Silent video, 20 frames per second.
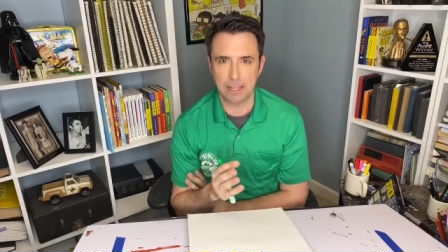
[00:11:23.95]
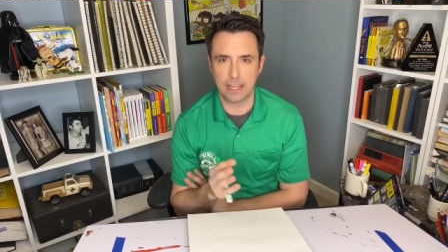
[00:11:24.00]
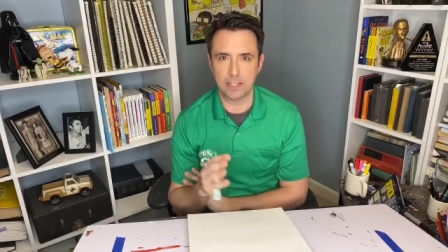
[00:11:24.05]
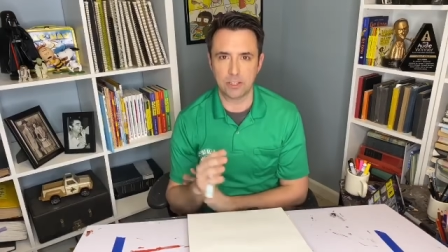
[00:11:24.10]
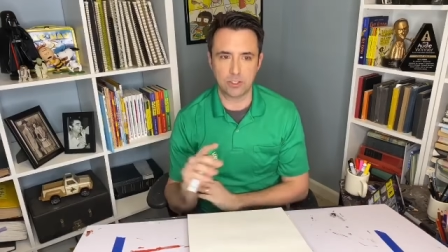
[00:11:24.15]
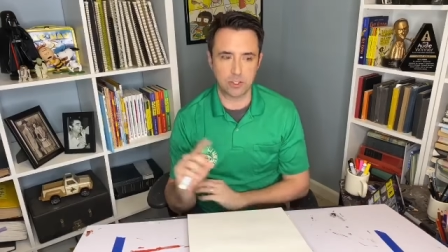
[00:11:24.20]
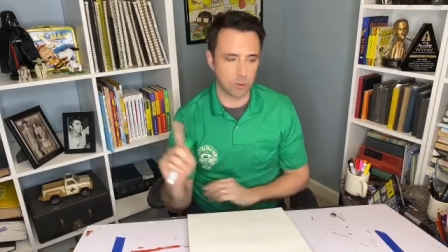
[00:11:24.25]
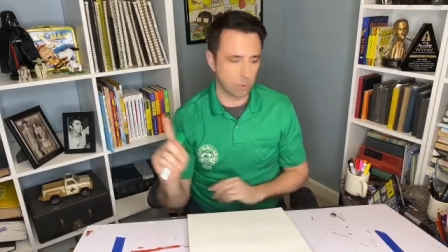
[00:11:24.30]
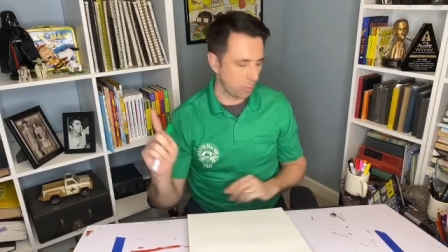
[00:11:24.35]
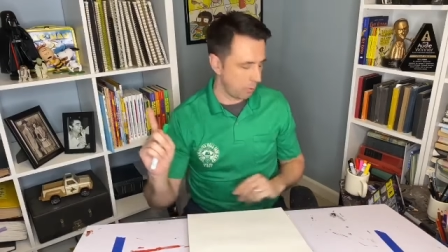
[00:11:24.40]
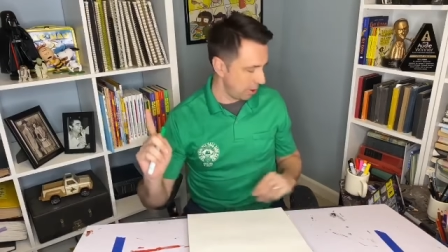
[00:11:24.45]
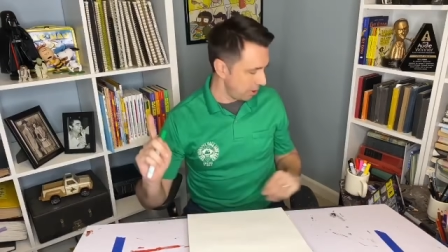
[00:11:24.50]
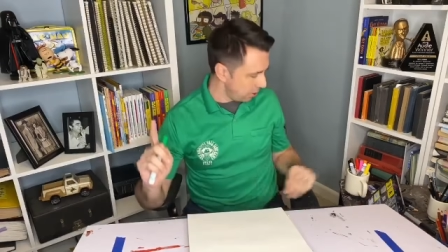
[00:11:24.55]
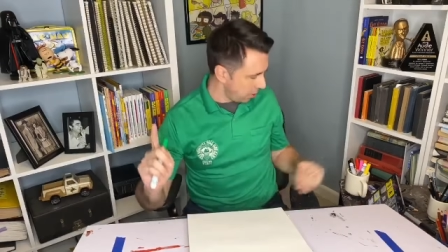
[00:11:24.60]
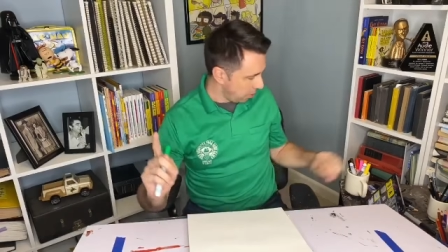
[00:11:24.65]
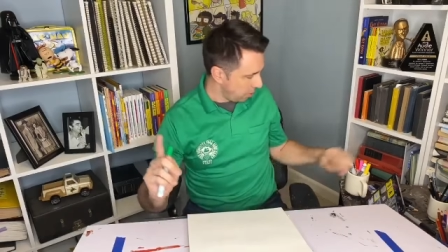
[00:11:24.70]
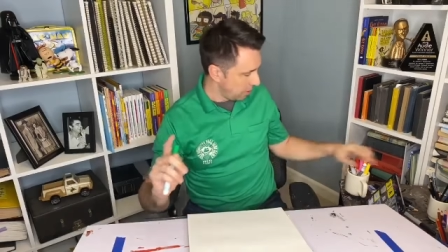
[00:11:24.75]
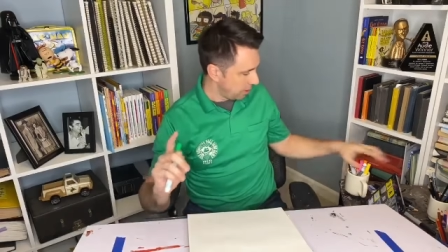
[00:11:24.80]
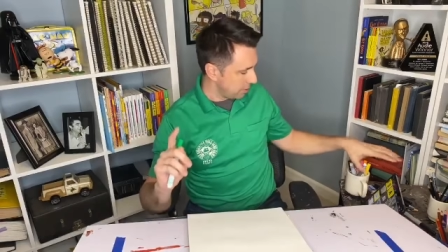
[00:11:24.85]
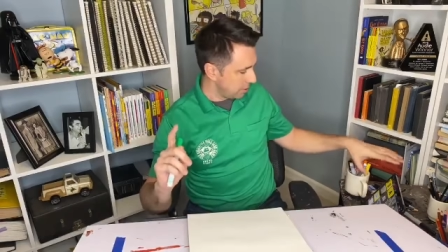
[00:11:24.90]
And so we're
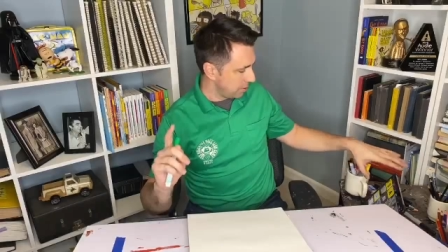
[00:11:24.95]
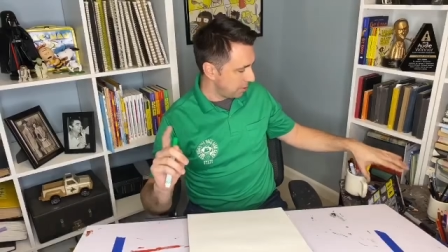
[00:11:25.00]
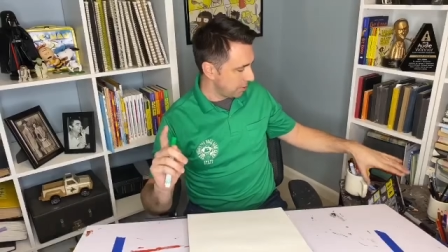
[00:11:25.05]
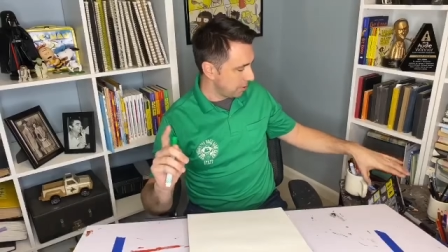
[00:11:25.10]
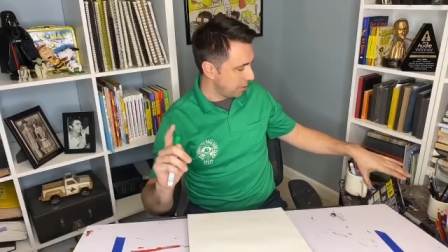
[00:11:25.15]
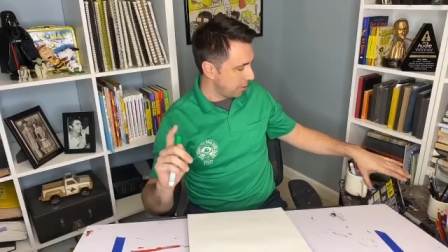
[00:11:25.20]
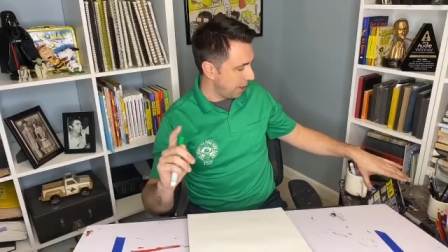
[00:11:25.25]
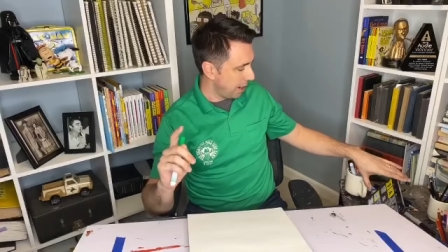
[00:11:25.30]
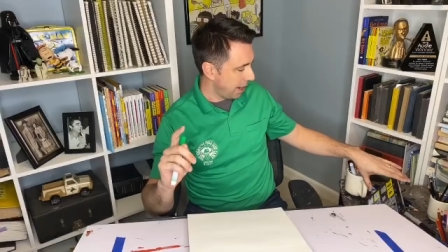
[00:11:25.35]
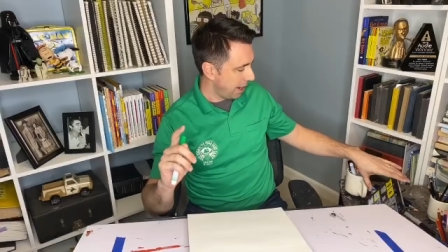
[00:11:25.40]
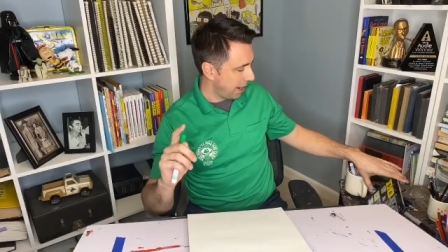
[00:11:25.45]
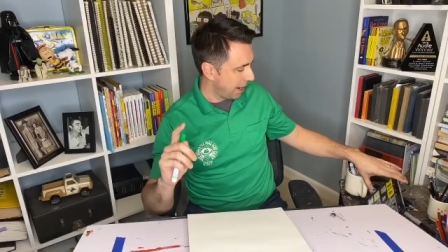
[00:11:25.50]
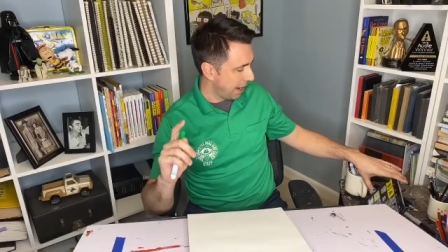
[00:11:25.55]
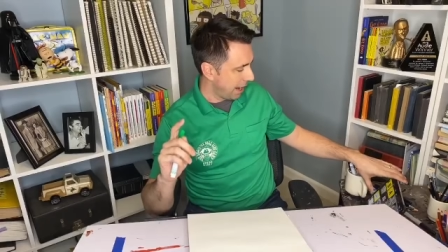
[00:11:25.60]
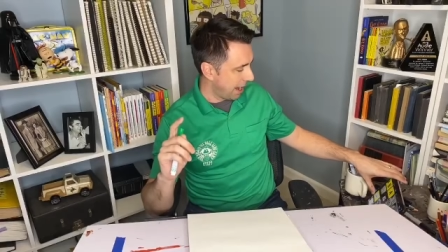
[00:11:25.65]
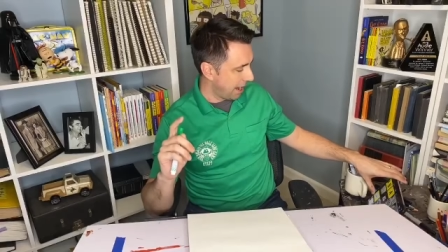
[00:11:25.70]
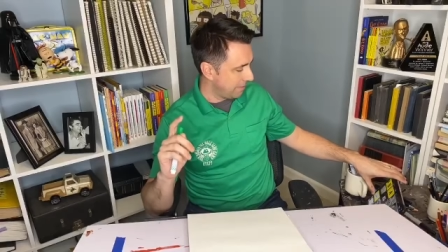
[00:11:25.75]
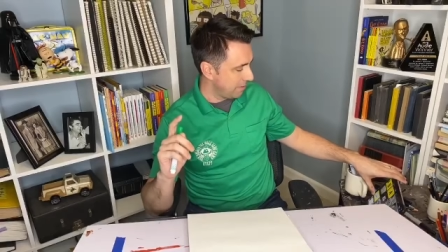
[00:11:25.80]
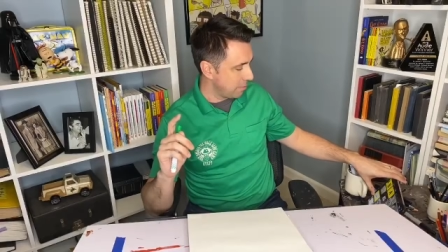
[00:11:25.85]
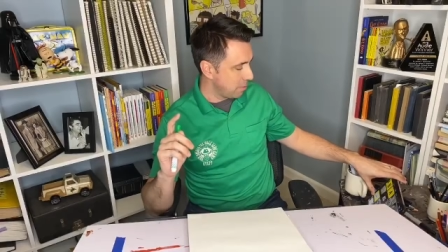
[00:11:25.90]
going to
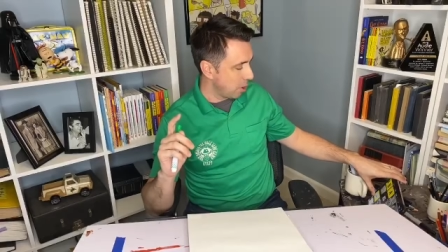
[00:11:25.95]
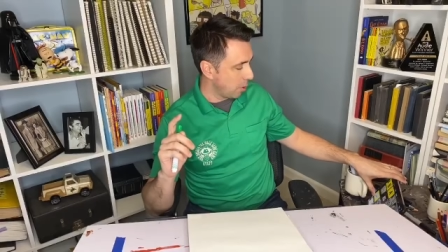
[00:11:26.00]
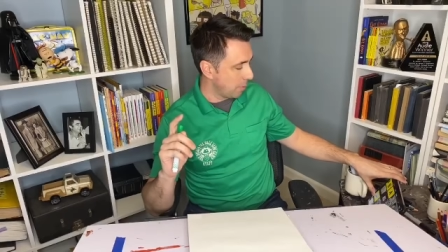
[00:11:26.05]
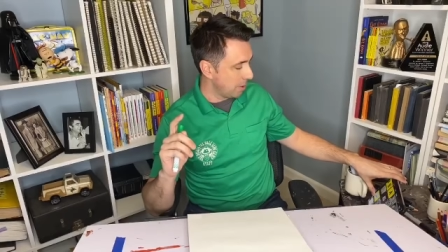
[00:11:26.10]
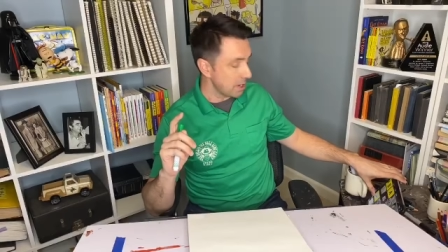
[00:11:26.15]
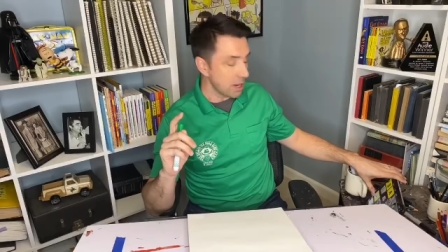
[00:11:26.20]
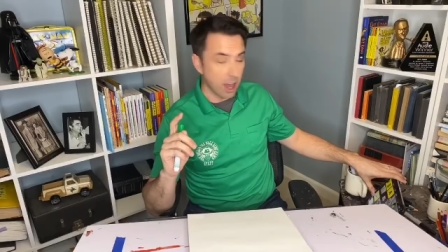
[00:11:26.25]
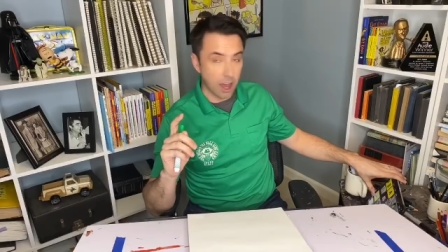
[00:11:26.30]
have a moment